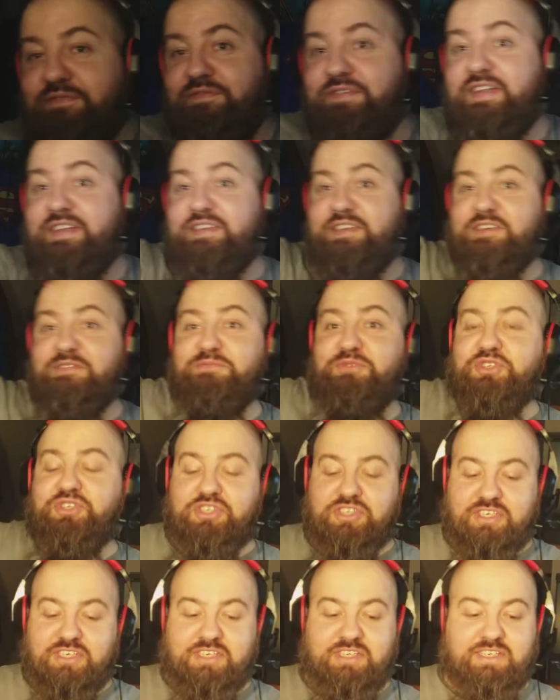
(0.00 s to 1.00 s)
vending
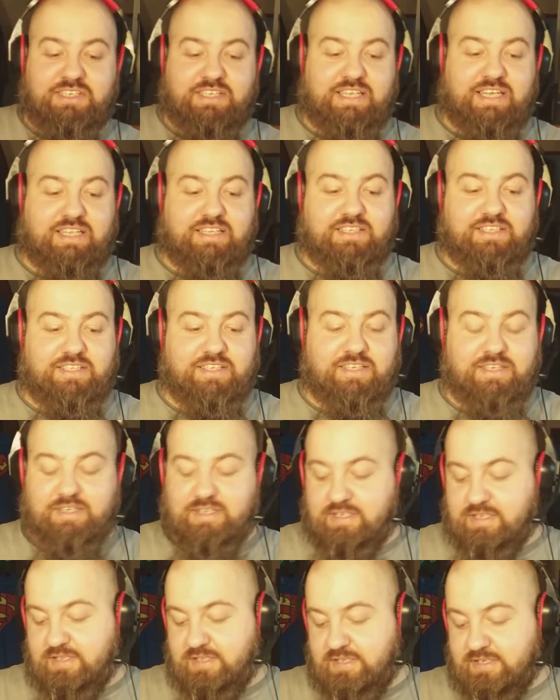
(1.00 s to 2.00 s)
machine that
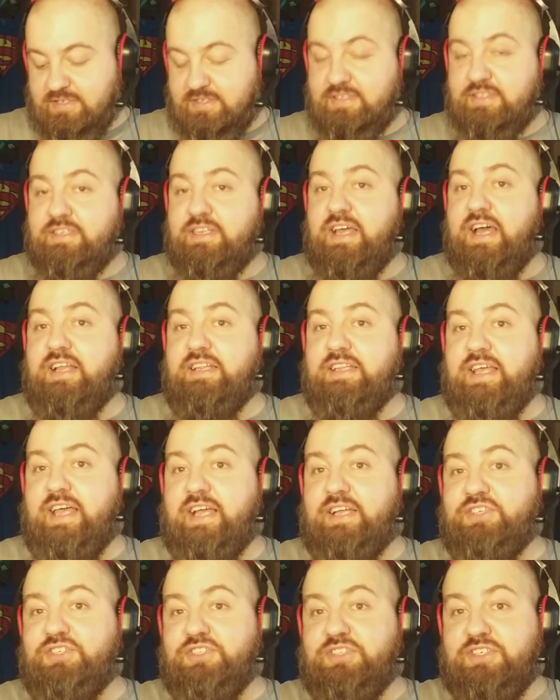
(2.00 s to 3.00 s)
does not
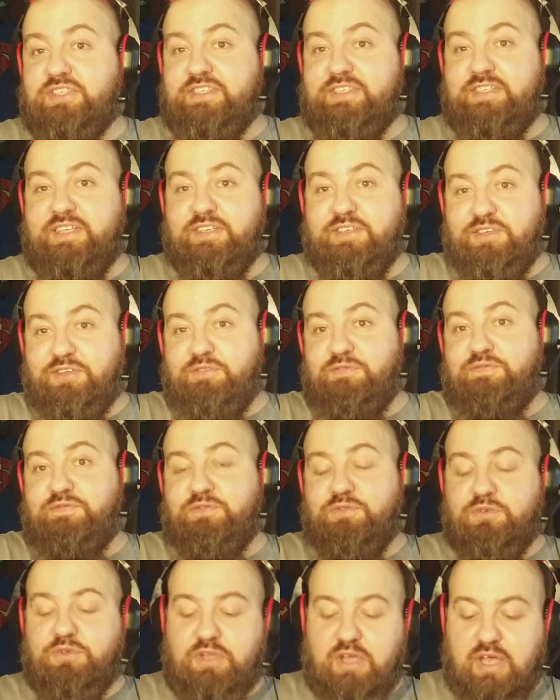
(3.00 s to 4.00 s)
actually sell you
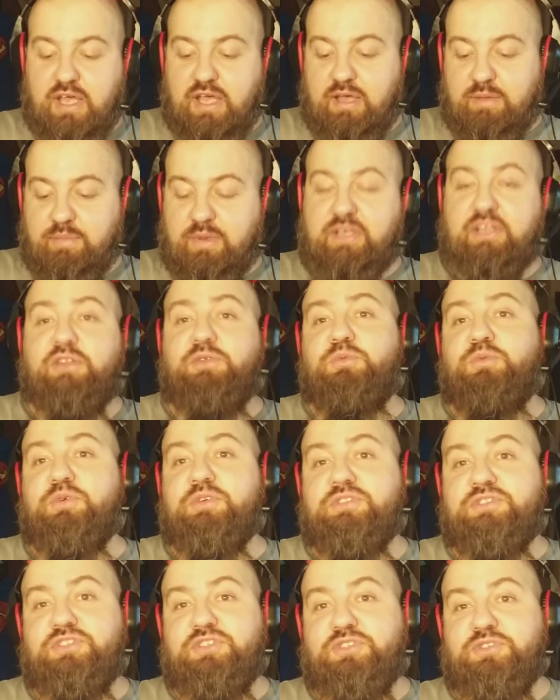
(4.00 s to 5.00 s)
food, but it
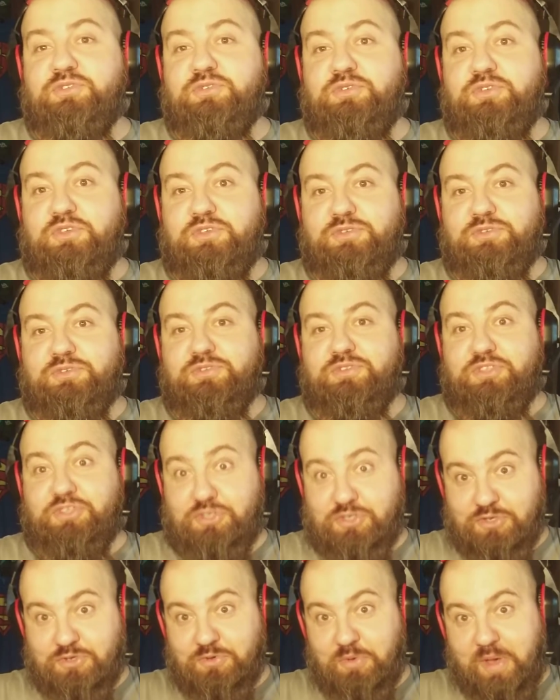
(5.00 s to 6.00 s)
wants to use
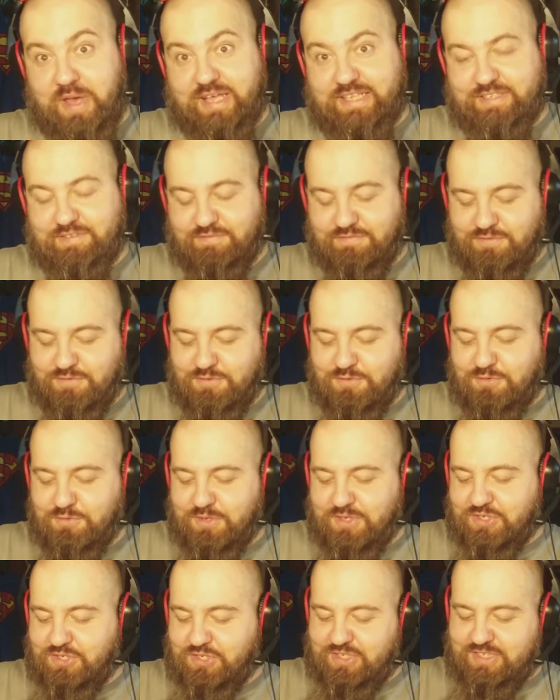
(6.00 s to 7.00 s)
you as food,
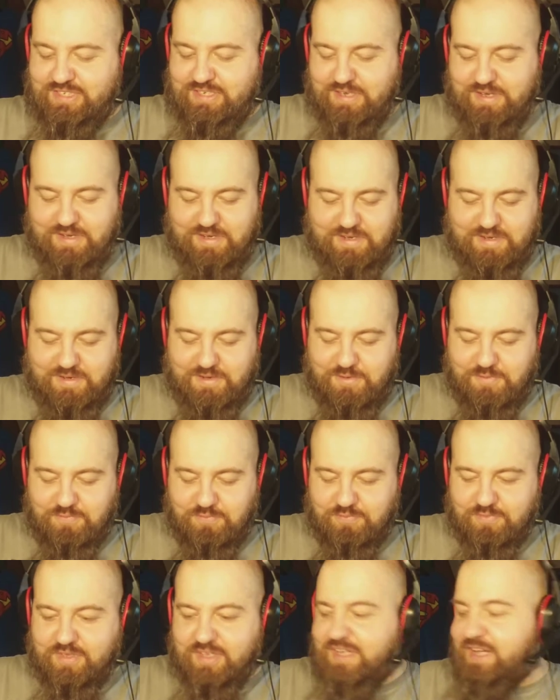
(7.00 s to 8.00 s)
which is
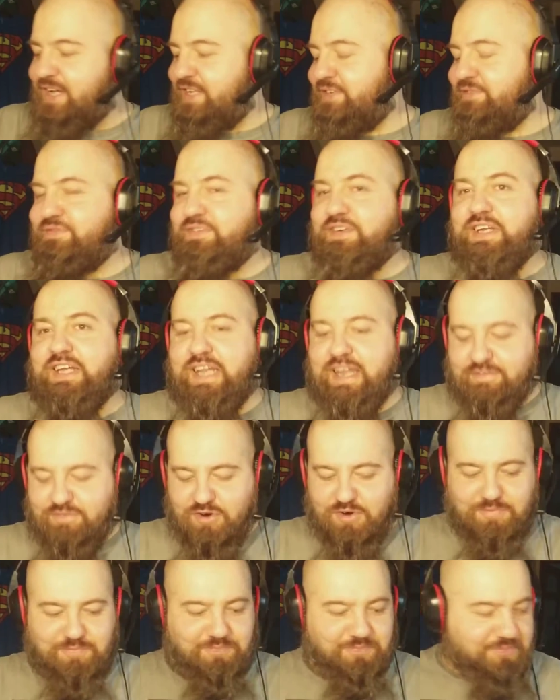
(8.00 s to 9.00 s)
kind of
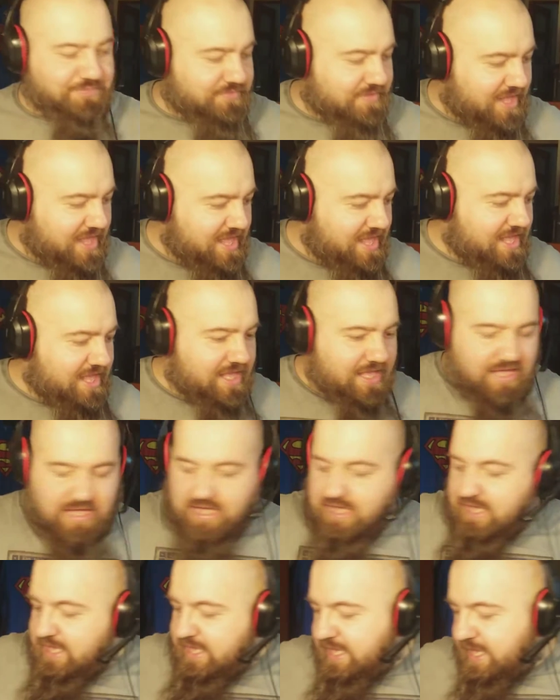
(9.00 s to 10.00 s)
clever.
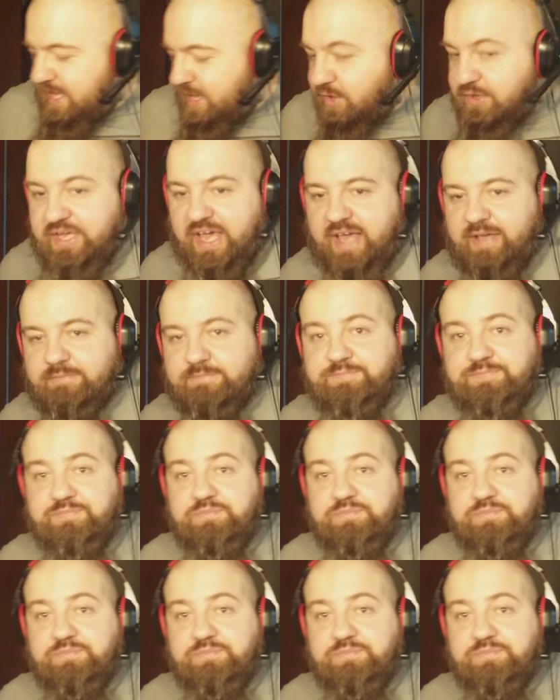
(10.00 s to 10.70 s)
Okay.